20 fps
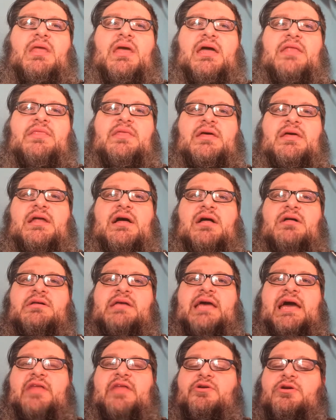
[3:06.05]
and then I'll
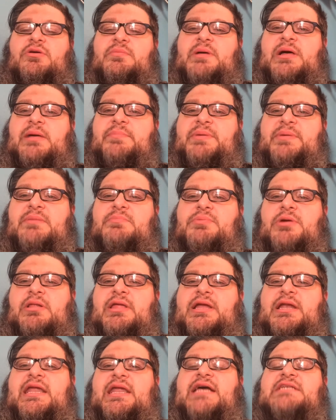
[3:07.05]
gather them up. And
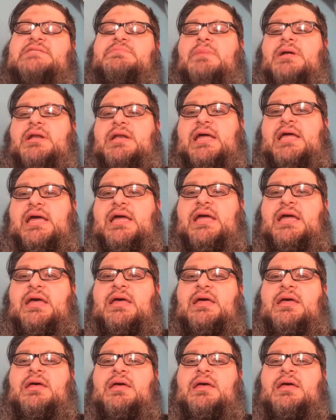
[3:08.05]
probably next Monday,